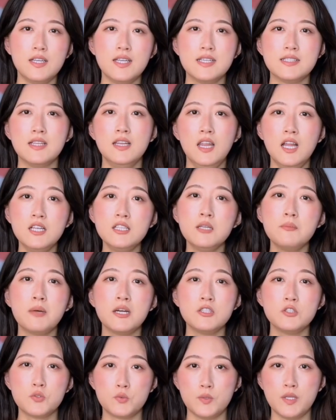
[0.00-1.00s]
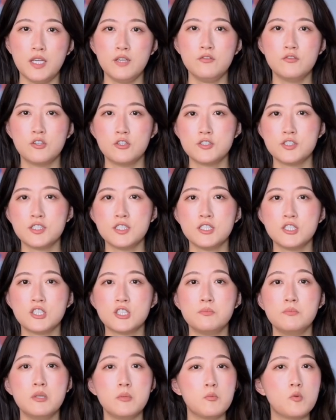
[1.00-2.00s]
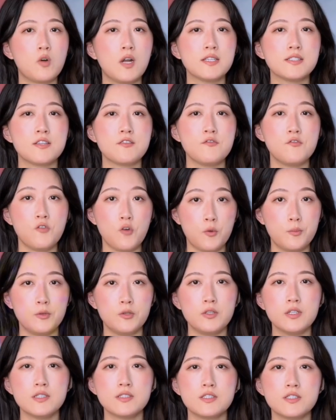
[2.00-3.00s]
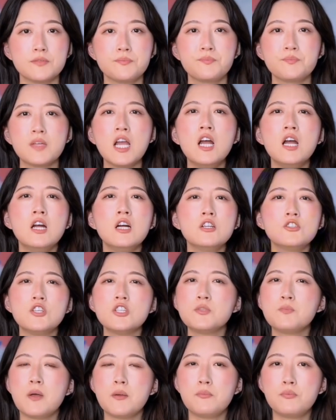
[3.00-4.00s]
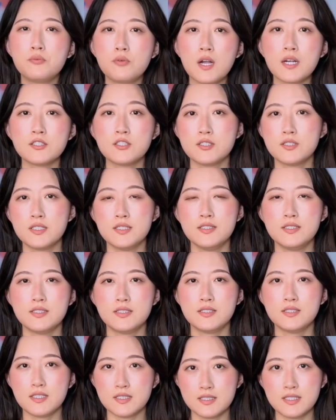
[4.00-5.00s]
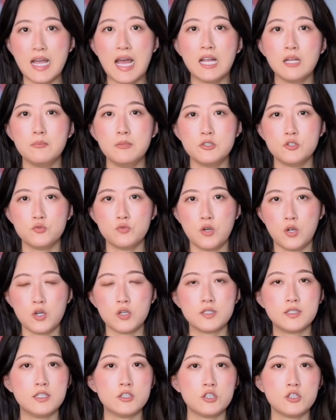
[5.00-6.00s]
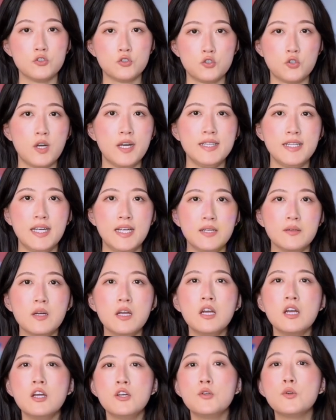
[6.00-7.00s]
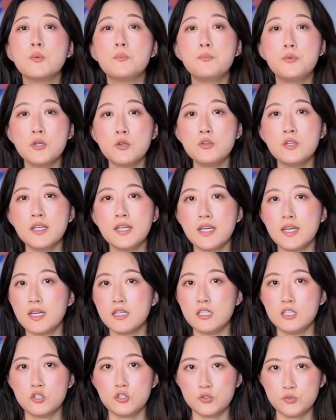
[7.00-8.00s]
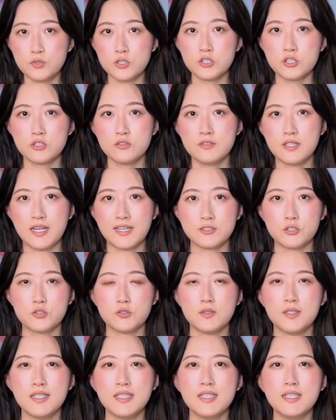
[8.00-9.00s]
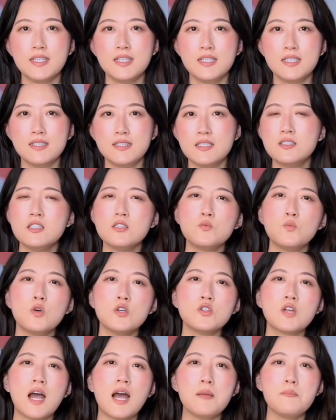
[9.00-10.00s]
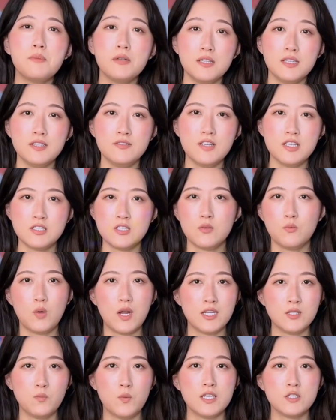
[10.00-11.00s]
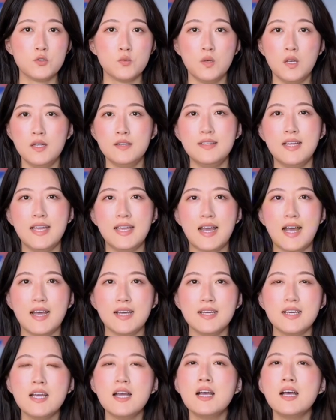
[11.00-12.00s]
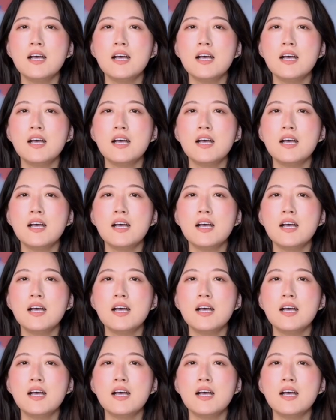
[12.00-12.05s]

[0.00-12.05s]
is learning by doing versus memorizing formulas. Just by practicing this six element recognition training, you are building AI intuition naturally. This is what I believe is the right way to learn AI